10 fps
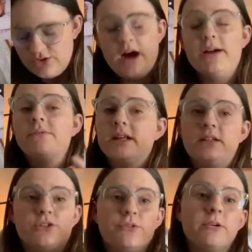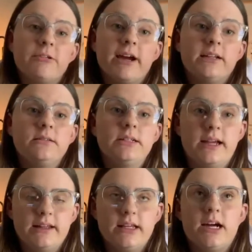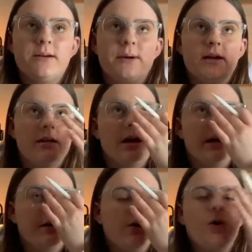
really don't regret getting the iPad. I